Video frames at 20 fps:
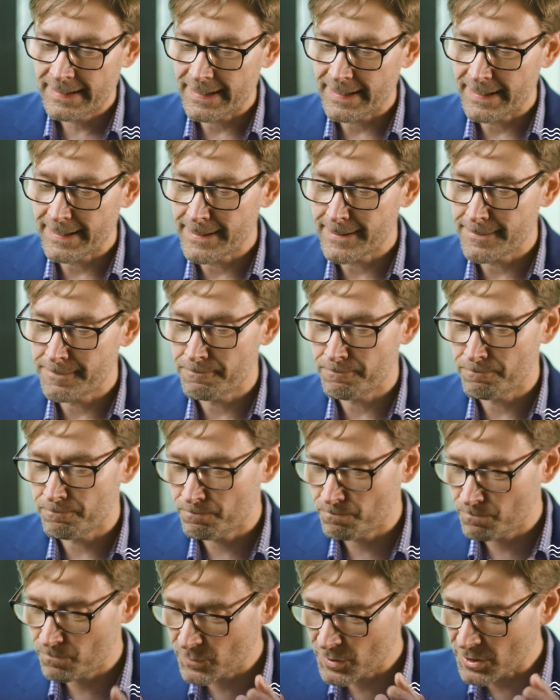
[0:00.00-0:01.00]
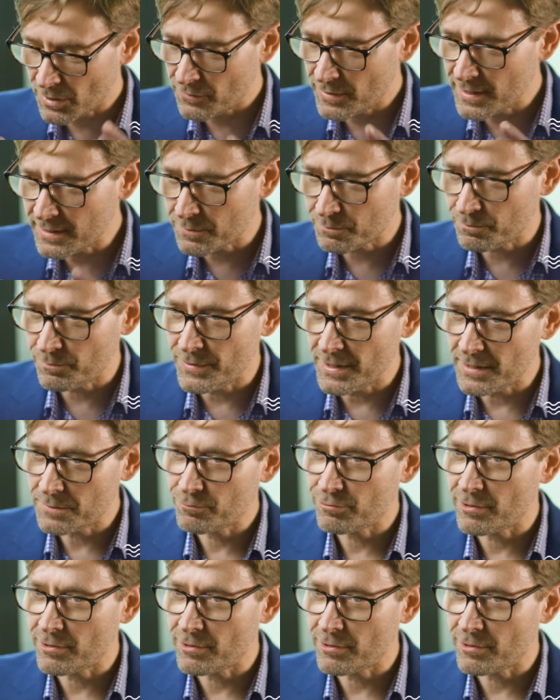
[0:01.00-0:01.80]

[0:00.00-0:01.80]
So this